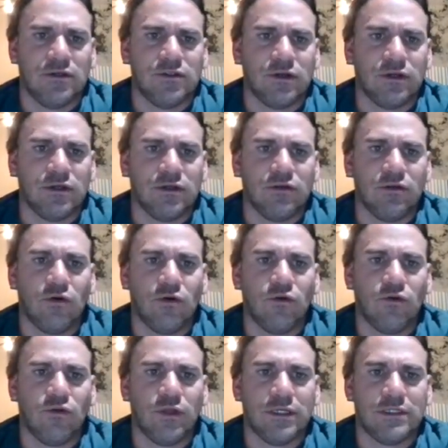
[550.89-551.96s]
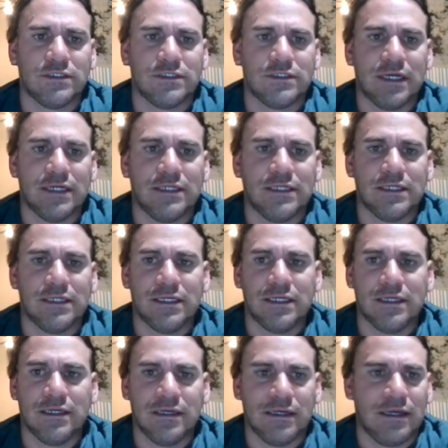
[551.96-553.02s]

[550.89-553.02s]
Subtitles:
So I know the whole thing is 90.